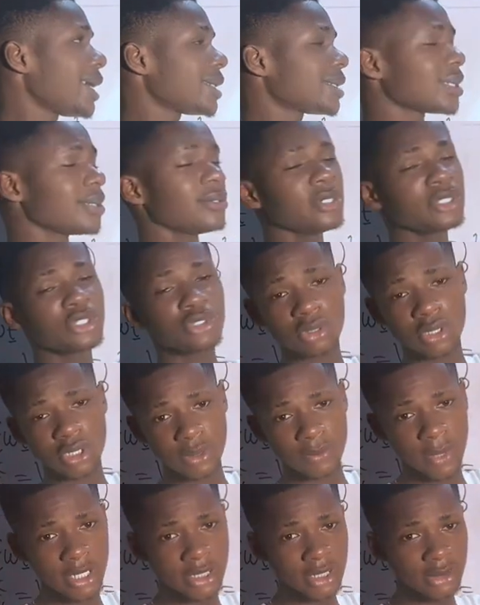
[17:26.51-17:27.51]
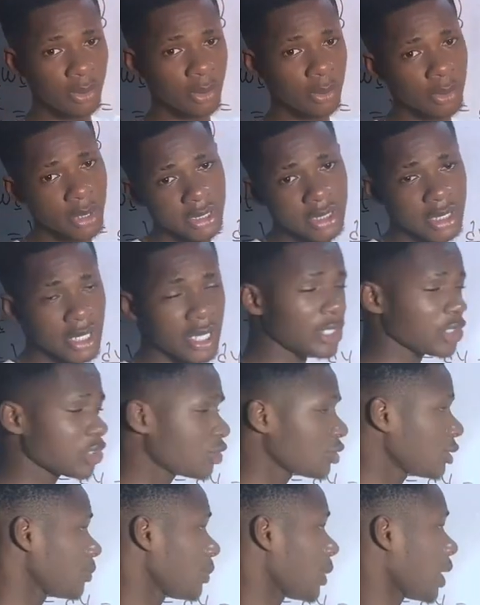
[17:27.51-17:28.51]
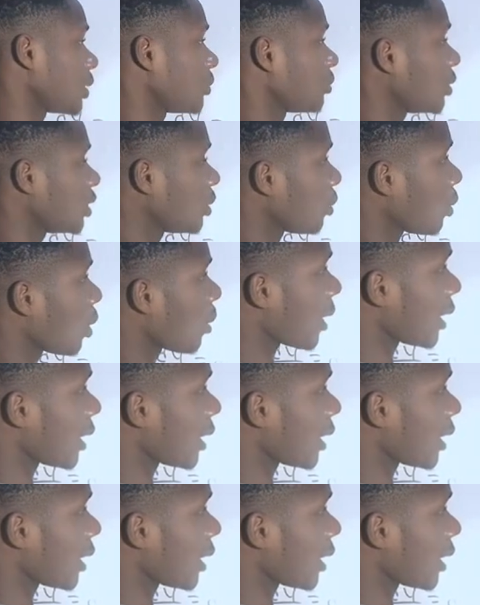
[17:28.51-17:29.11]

Acceleration is maximum at the extreme and minimum